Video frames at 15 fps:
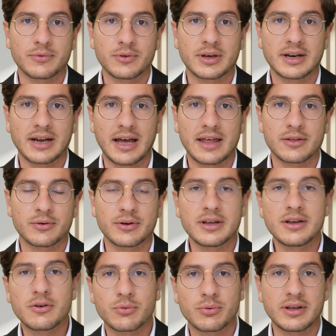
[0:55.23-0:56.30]
You can either
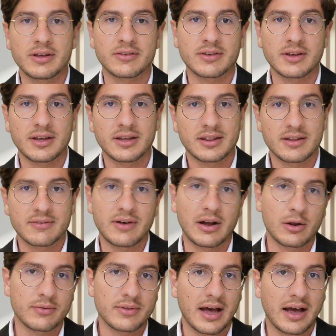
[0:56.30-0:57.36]
increase the
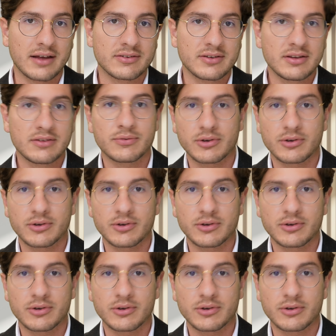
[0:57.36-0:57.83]
value of the assets,